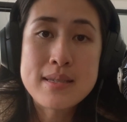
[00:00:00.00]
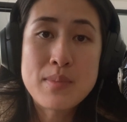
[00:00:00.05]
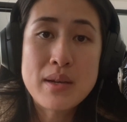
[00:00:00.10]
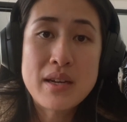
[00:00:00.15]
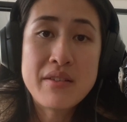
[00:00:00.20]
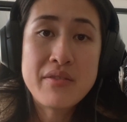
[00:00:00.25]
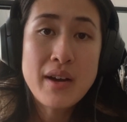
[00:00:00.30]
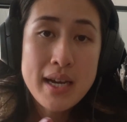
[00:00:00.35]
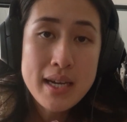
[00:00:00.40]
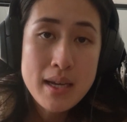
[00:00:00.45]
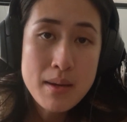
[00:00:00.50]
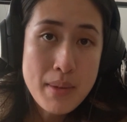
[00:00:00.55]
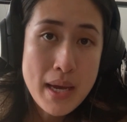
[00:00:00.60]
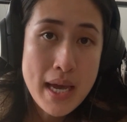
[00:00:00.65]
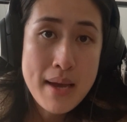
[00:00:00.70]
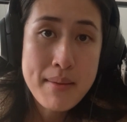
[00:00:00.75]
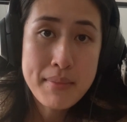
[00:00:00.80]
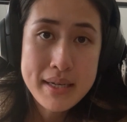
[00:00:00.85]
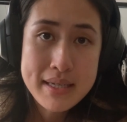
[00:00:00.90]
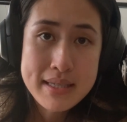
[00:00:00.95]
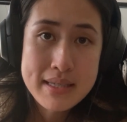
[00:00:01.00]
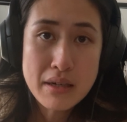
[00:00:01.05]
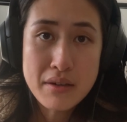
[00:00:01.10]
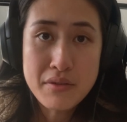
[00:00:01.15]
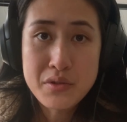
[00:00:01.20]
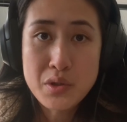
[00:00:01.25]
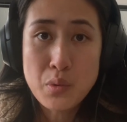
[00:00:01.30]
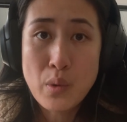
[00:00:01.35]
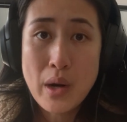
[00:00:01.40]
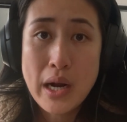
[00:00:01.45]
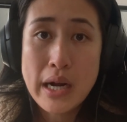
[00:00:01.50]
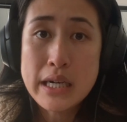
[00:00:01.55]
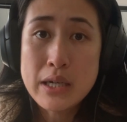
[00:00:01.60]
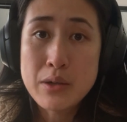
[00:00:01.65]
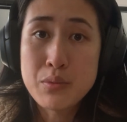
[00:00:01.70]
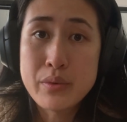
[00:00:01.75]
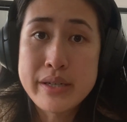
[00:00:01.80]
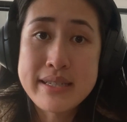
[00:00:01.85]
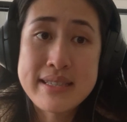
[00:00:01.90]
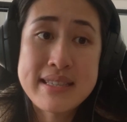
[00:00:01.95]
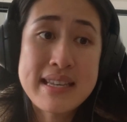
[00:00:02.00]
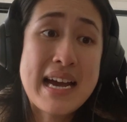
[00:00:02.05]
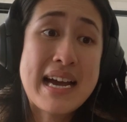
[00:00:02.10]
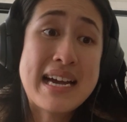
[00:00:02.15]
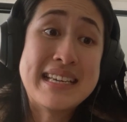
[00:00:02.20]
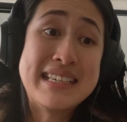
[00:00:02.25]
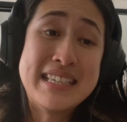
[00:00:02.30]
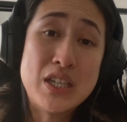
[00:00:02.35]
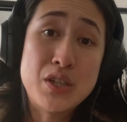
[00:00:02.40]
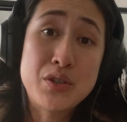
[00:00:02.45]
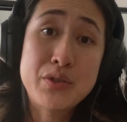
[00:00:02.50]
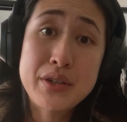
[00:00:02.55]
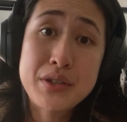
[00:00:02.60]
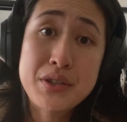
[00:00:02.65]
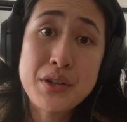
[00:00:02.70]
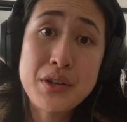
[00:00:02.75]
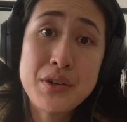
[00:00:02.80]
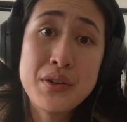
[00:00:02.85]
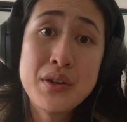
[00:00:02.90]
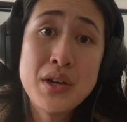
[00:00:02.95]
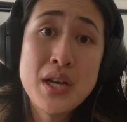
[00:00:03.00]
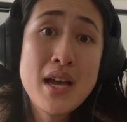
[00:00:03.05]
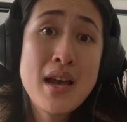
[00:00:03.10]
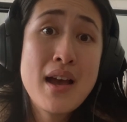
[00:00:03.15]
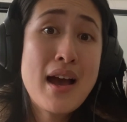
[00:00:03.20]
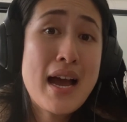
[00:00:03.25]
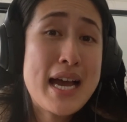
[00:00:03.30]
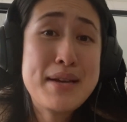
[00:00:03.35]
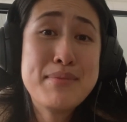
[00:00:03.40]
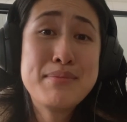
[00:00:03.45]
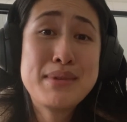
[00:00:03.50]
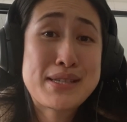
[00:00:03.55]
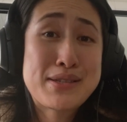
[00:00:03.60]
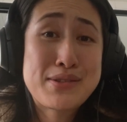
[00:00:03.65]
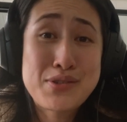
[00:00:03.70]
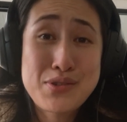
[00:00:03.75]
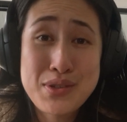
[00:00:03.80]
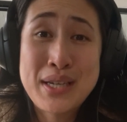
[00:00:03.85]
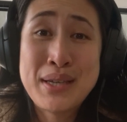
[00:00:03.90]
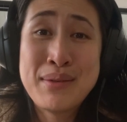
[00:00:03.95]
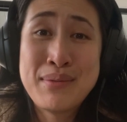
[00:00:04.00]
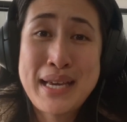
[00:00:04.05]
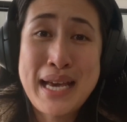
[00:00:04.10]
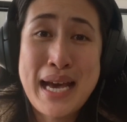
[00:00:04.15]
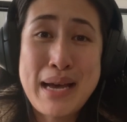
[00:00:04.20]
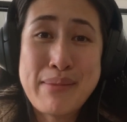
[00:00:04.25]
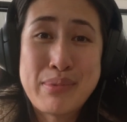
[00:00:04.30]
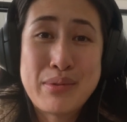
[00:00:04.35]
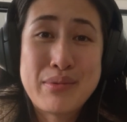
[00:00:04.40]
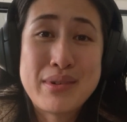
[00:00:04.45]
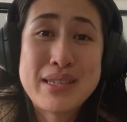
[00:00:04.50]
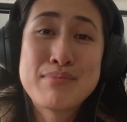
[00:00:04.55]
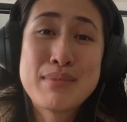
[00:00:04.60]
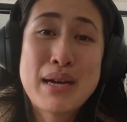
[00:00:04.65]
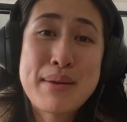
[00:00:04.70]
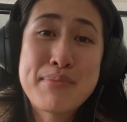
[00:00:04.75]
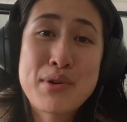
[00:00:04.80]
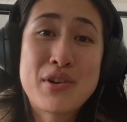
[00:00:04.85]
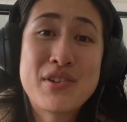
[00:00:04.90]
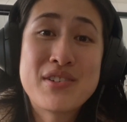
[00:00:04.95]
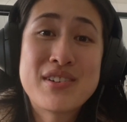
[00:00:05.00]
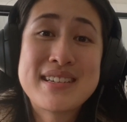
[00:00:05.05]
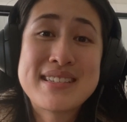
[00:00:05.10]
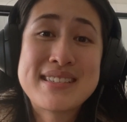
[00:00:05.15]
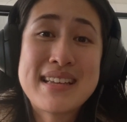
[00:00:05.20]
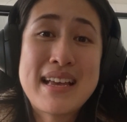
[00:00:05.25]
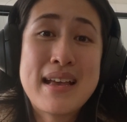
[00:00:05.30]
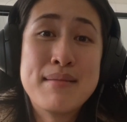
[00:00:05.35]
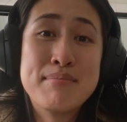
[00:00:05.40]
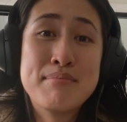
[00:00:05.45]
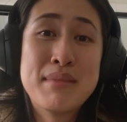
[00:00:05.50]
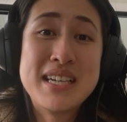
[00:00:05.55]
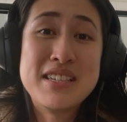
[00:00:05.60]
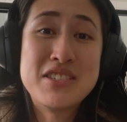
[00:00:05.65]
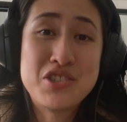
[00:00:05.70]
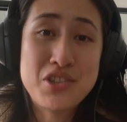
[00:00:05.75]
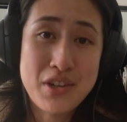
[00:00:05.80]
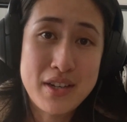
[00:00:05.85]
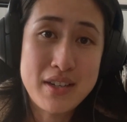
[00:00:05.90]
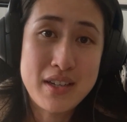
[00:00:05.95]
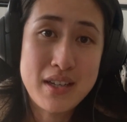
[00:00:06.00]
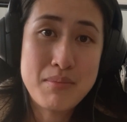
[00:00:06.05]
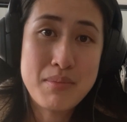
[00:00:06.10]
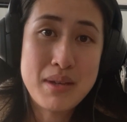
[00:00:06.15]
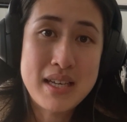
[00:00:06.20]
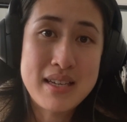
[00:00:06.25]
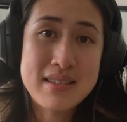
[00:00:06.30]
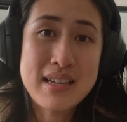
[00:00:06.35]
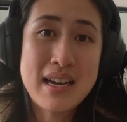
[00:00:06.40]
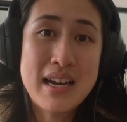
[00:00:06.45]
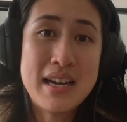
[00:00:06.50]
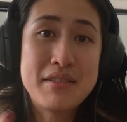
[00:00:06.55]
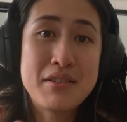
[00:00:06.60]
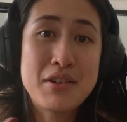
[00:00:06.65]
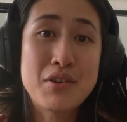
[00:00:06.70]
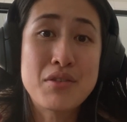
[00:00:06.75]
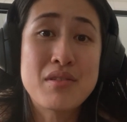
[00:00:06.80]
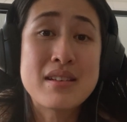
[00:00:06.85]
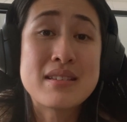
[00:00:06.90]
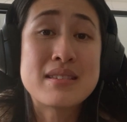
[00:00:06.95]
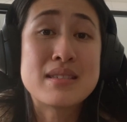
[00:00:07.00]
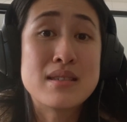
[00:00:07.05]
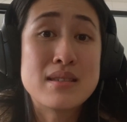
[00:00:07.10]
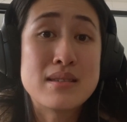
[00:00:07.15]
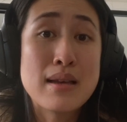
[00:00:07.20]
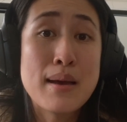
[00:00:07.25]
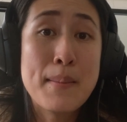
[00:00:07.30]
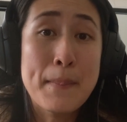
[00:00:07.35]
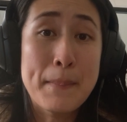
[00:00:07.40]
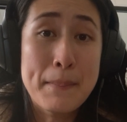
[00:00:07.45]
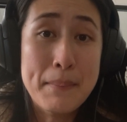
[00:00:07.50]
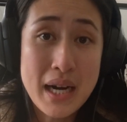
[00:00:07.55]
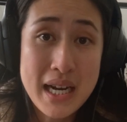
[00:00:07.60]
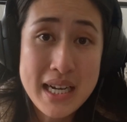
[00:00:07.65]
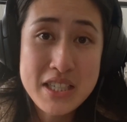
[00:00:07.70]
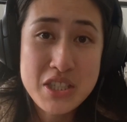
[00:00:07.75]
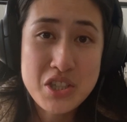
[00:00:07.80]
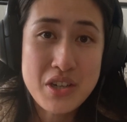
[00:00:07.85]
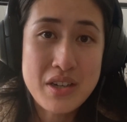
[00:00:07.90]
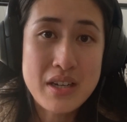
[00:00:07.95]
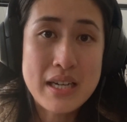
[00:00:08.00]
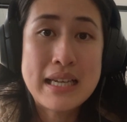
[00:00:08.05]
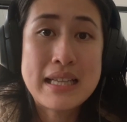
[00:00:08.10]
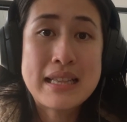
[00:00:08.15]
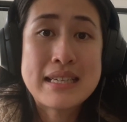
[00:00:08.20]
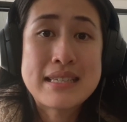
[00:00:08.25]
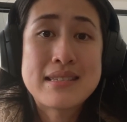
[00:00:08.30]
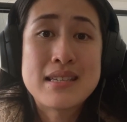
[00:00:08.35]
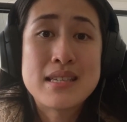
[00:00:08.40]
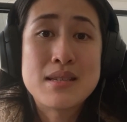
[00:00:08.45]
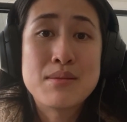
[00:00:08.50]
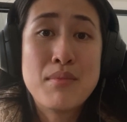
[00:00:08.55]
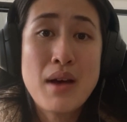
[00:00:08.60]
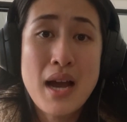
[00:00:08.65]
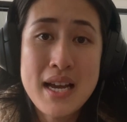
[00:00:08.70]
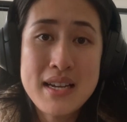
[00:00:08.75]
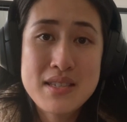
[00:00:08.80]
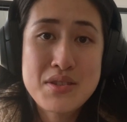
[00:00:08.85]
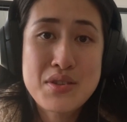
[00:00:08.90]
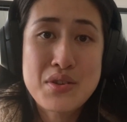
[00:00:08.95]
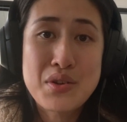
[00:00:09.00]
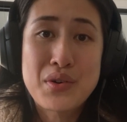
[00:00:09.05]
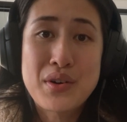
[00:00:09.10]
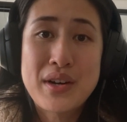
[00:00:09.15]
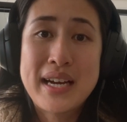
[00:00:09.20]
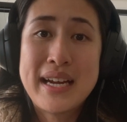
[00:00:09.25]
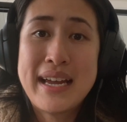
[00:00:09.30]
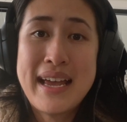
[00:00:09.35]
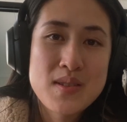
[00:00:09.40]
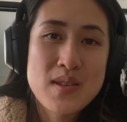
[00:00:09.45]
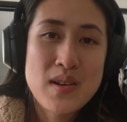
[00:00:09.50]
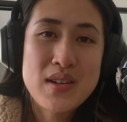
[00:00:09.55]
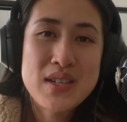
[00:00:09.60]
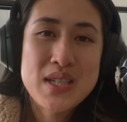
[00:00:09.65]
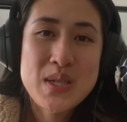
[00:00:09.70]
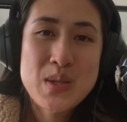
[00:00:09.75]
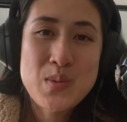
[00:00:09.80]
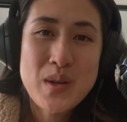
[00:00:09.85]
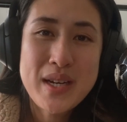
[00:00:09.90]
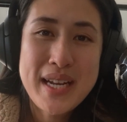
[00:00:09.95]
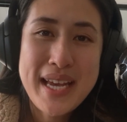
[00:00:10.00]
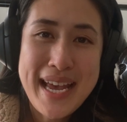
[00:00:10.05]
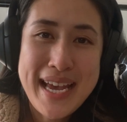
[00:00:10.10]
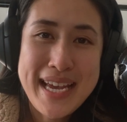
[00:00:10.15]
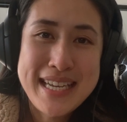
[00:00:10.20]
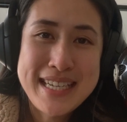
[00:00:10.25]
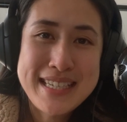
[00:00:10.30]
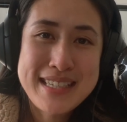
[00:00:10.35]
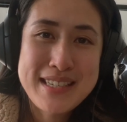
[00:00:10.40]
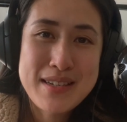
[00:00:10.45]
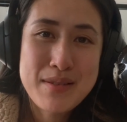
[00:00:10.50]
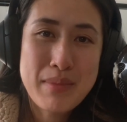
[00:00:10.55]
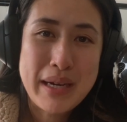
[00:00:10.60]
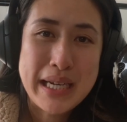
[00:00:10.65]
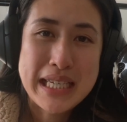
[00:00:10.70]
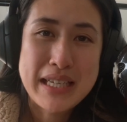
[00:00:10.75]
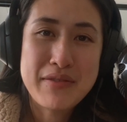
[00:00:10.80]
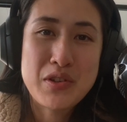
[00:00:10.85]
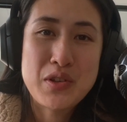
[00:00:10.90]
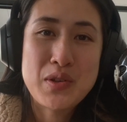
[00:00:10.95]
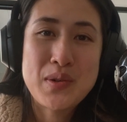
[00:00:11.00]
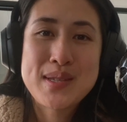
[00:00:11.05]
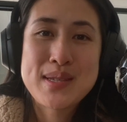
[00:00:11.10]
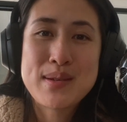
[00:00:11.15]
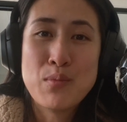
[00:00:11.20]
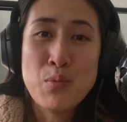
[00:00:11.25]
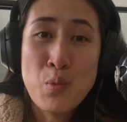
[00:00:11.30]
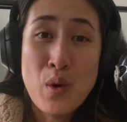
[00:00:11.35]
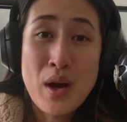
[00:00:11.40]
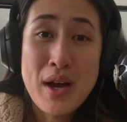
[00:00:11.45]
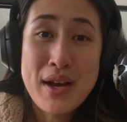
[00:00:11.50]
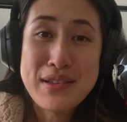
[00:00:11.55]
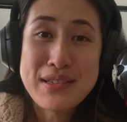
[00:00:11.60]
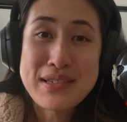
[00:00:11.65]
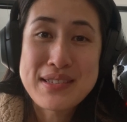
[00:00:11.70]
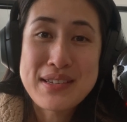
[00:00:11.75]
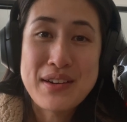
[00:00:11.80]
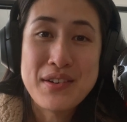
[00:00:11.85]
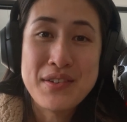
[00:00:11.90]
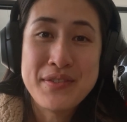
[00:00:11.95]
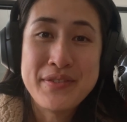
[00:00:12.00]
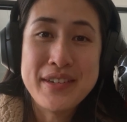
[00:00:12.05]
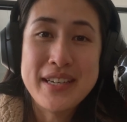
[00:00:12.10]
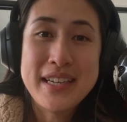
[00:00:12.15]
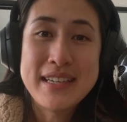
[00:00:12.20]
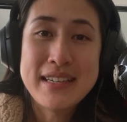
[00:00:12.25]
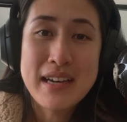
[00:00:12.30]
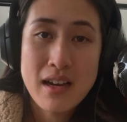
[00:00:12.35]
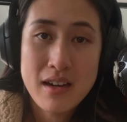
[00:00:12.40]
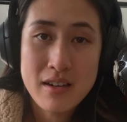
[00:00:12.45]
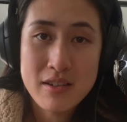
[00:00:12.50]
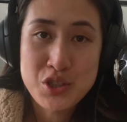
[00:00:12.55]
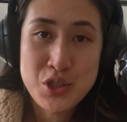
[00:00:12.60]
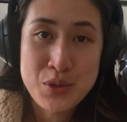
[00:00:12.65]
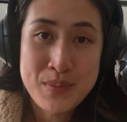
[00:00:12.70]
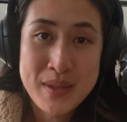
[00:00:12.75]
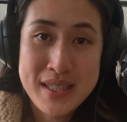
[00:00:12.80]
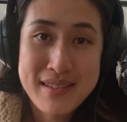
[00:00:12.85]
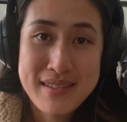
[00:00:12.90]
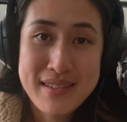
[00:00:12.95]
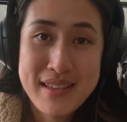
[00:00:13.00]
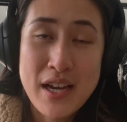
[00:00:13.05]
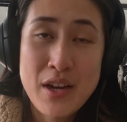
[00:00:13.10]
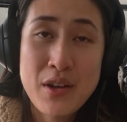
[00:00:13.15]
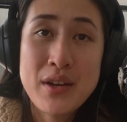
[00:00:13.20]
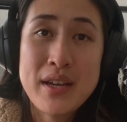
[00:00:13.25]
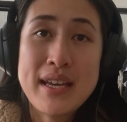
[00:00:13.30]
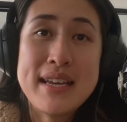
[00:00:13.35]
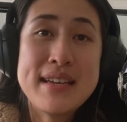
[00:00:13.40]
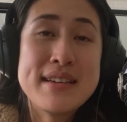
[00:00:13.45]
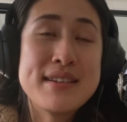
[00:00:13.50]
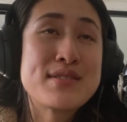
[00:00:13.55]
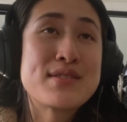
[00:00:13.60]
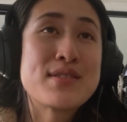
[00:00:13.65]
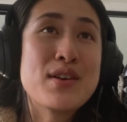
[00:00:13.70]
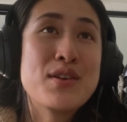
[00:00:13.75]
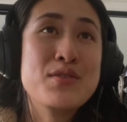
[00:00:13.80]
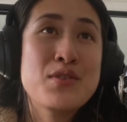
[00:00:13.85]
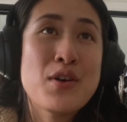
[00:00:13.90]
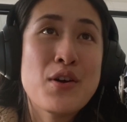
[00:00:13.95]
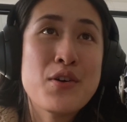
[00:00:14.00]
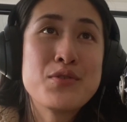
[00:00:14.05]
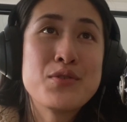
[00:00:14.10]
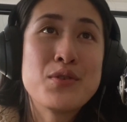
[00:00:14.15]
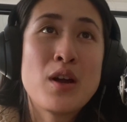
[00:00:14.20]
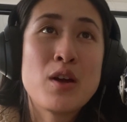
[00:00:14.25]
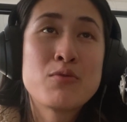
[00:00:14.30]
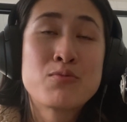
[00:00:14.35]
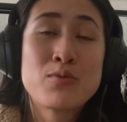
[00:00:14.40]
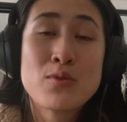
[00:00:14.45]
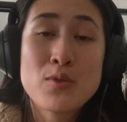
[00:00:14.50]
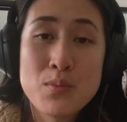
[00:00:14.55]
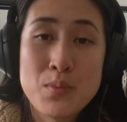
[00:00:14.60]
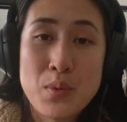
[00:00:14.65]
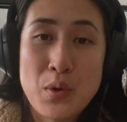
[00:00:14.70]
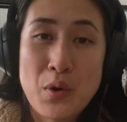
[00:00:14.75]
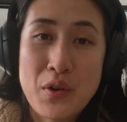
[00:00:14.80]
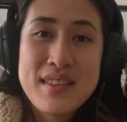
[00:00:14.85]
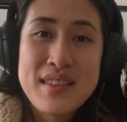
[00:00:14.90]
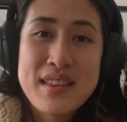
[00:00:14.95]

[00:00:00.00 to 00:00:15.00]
But if I compare myself to where I was a year ago, I'm extremely happy with my progress and my journey because I know this is my journey, this is my story. So I just want to end by giving you some words of encouragement. There is no rulebook.